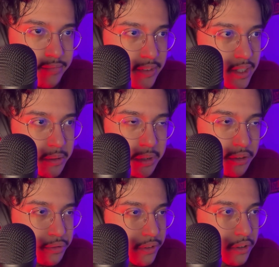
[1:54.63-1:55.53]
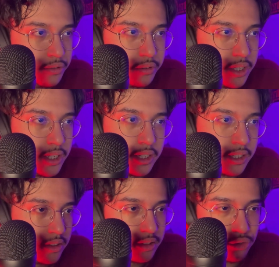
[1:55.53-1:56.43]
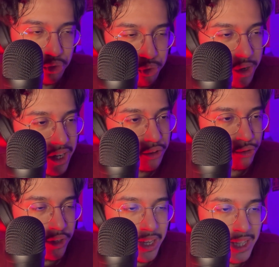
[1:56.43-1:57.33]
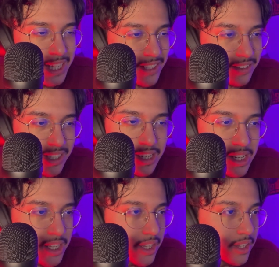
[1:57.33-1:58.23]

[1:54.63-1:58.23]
Damn, I feel for Higa, his wife, and his kid.